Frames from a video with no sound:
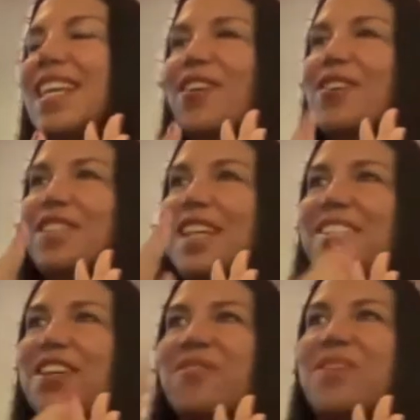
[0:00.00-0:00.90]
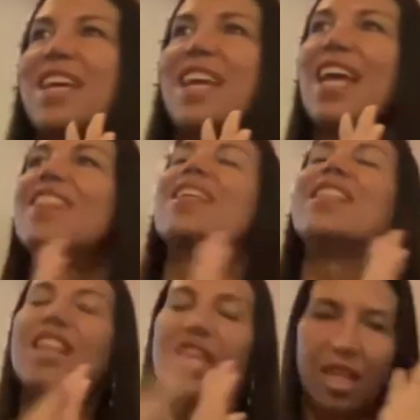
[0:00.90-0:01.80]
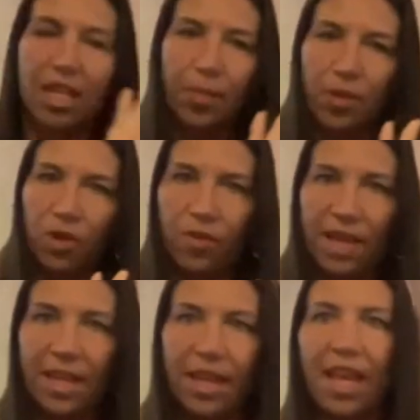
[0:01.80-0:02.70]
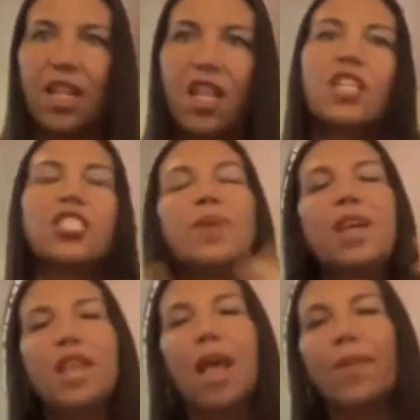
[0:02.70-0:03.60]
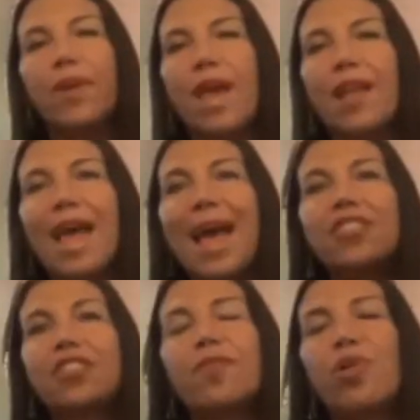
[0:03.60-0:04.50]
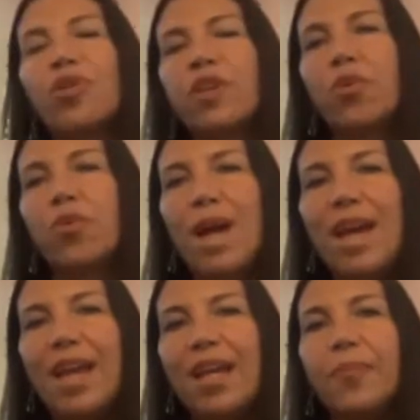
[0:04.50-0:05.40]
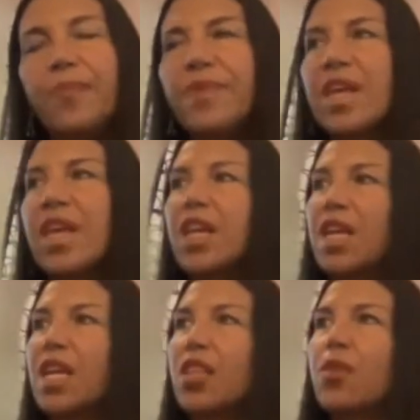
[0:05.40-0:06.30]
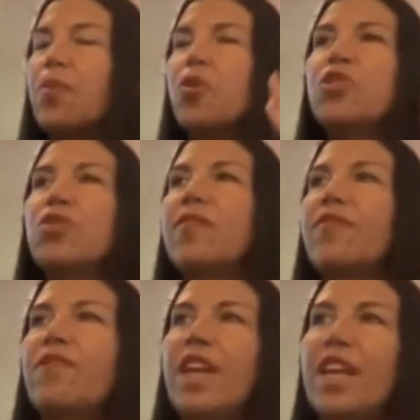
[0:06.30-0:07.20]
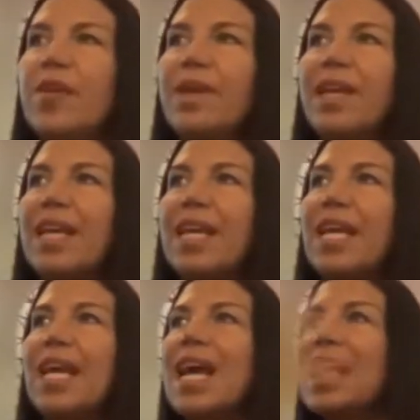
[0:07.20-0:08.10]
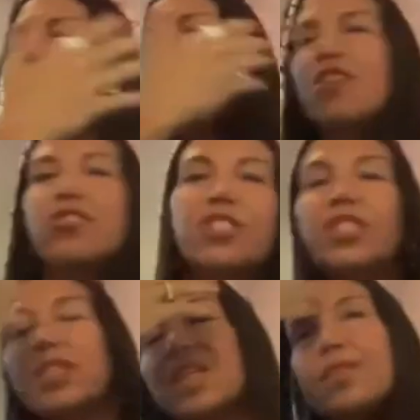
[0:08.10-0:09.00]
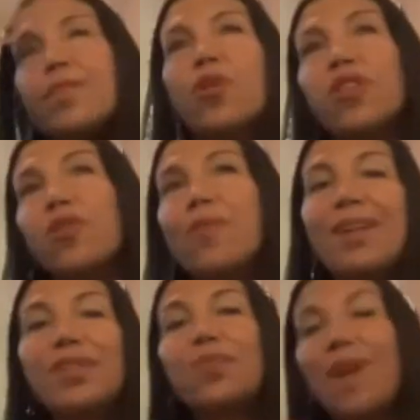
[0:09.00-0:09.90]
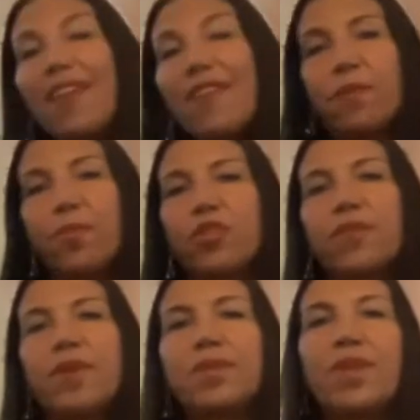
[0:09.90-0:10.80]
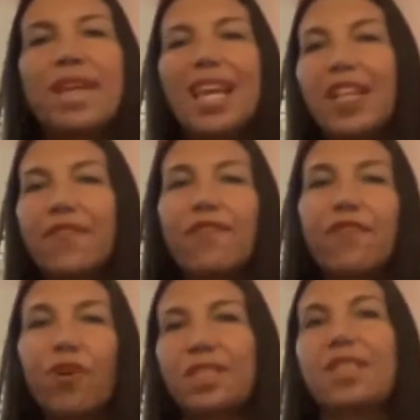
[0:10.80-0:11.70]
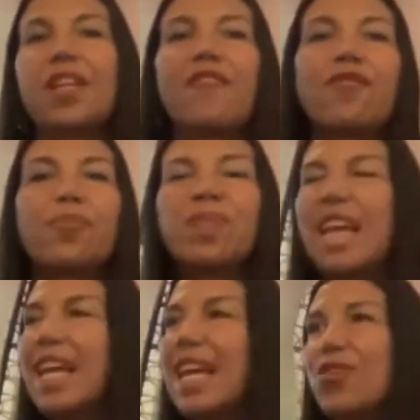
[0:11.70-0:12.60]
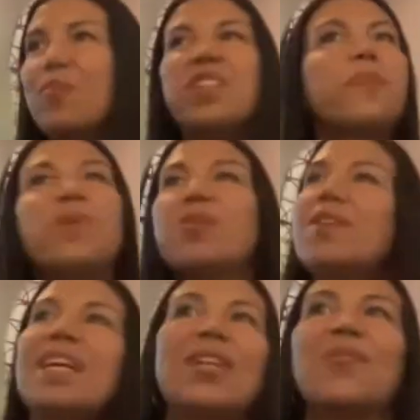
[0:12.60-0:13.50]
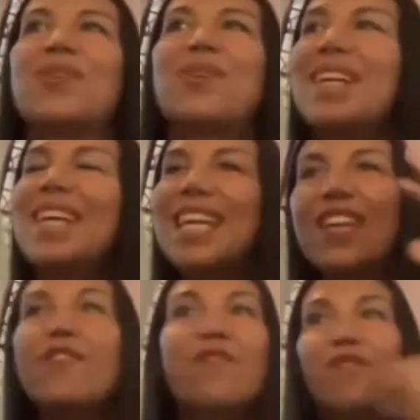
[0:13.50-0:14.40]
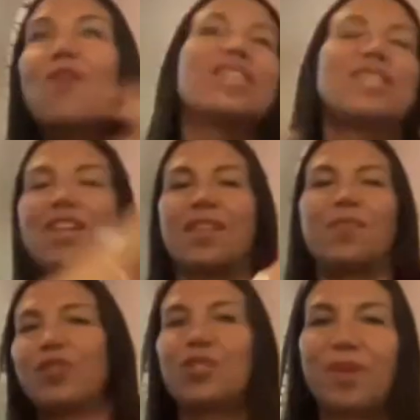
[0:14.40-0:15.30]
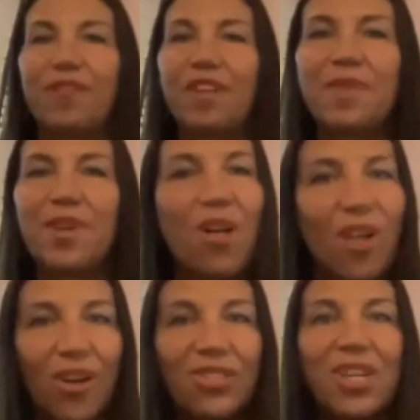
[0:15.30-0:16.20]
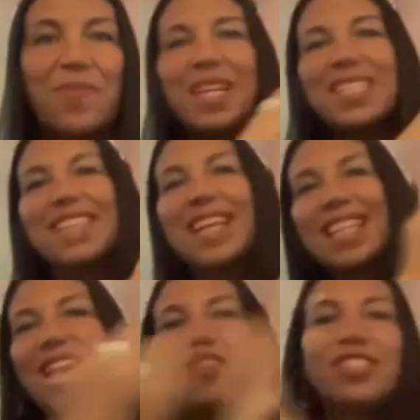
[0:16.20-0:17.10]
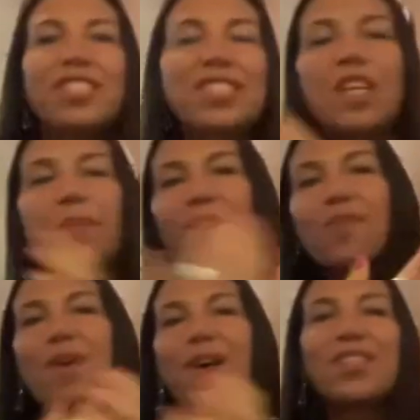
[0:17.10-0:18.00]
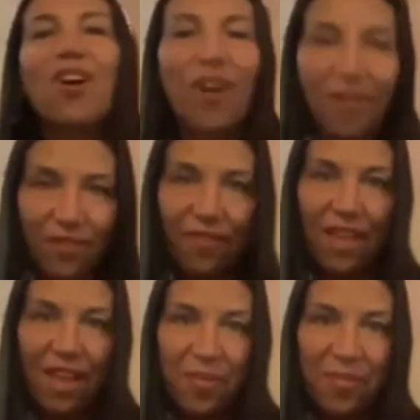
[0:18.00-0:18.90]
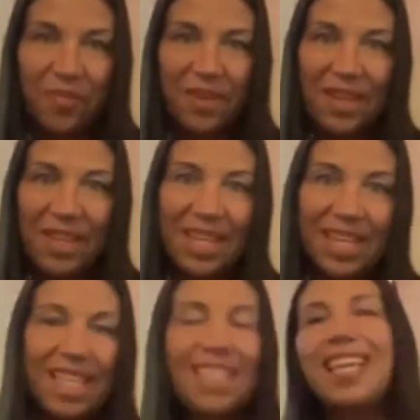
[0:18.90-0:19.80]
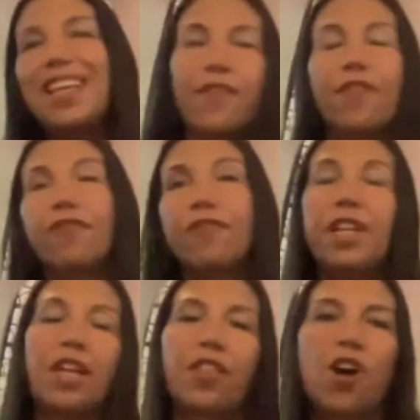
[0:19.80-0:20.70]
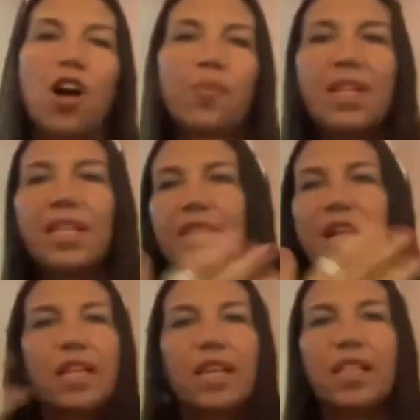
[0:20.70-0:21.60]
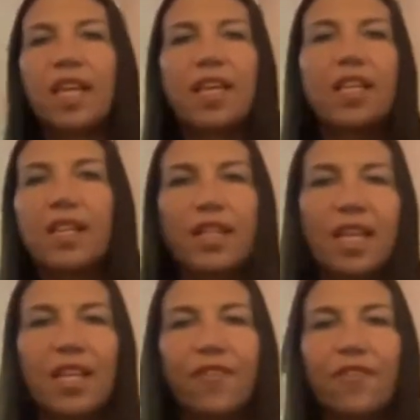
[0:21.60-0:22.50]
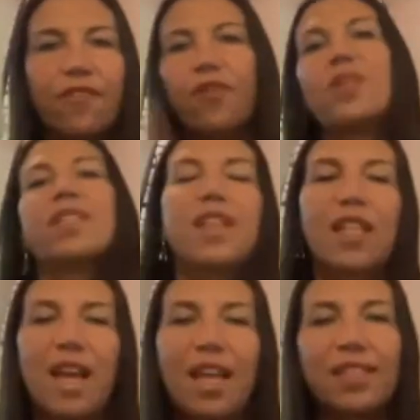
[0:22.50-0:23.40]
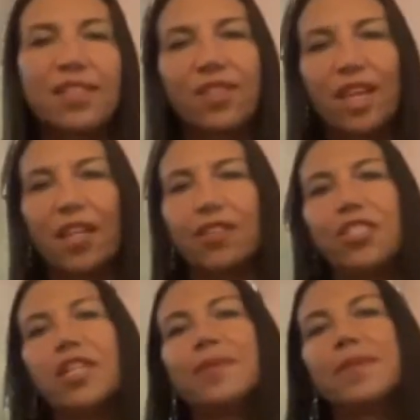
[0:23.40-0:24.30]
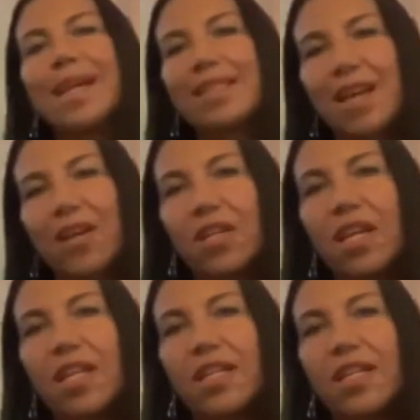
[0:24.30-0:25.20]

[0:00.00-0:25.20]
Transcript: like a crescendo and then they pull away again so but in that in that act of pulling away the pull twin flame that energy is pulling their mind away from the push and flame. So they can't even focus enough or plan or manipulate or even focus on the push twin flame at all hmm. because mm the energy is keeping their mind off of them. Like they can have a fleeting thought, but it's not like they can they can even focus on that until the energy comes back down again.